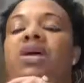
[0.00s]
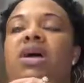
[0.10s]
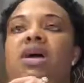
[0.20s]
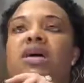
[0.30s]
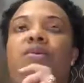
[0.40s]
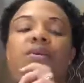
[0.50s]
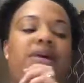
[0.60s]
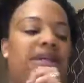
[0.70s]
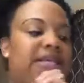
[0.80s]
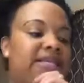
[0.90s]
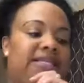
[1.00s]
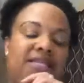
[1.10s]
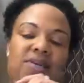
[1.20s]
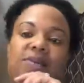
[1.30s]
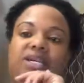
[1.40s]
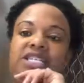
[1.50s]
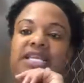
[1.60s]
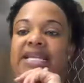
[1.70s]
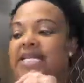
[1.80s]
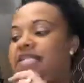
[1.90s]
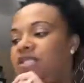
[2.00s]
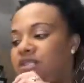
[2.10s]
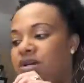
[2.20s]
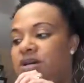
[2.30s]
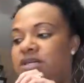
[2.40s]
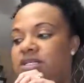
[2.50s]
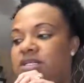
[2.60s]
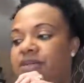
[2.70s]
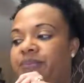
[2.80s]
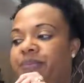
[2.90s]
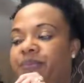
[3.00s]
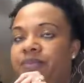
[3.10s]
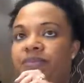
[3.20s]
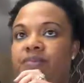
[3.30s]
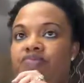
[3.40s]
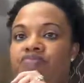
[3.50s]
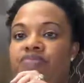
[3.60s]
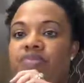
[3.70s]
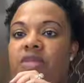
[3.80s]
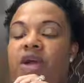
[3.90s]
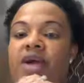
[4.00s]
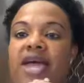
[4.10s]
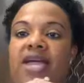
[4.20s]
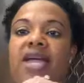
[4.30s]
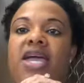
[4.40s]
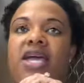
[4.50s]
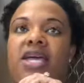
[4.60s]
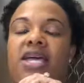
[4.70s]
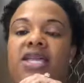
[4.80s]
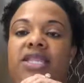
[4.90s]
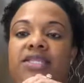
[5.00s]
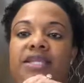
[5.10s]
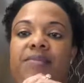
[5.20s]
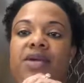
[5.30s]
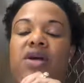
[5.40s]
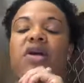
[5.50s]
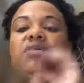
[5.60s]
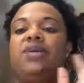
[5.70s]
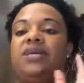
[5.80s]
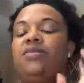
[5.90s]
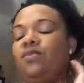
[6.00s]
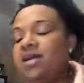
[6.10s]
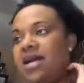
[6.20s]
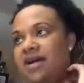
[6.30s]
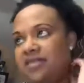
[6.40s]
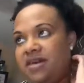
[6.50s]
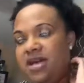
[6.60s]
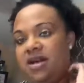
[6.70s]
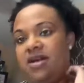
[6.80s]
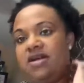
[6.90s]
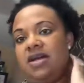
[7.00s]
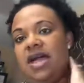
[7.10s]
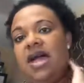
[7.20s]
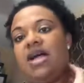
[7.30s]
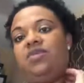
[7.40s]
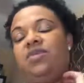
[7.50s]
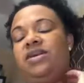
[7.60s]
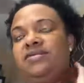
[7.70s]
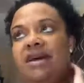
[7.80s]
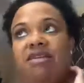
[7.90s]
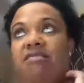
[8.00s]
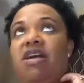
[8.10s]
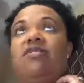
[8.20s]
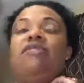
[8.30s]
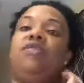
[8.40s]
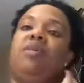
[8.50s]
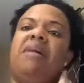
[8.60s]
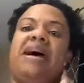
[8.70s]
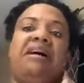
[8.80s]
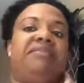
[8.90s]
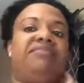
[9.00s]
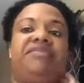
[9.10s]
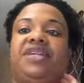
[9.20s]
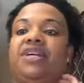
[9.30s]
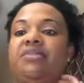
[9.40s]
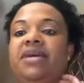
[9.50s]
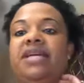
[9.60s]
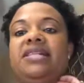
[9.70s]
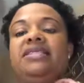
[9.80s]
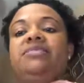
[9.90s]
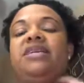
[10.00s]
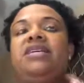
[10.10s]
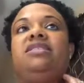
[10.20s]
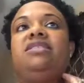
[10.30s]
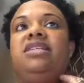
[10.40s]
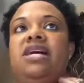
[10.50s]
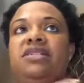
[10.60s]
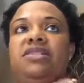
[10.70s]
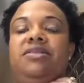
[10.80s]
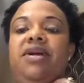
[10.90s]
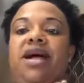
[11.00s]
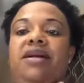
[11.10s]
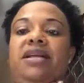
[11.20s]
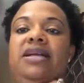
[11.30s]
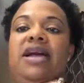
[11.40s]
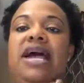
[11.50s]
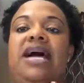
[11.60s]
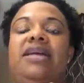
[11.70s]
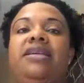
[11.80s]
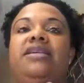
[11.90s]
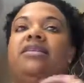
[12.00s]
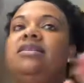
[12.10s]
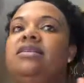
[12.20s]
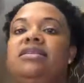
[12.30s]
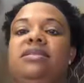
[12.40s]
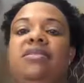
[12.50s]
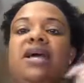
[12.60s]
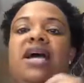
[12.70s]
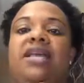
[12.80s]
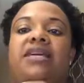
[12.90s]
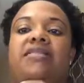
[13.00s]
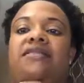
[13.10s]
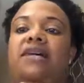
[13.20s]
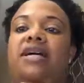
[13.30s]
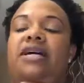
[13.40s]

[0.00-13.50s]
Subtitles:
uh, let's see, where shall I start? Okay, the seminar, we got there and we sat around for about 30 minutes because the doctor apparently had some kind of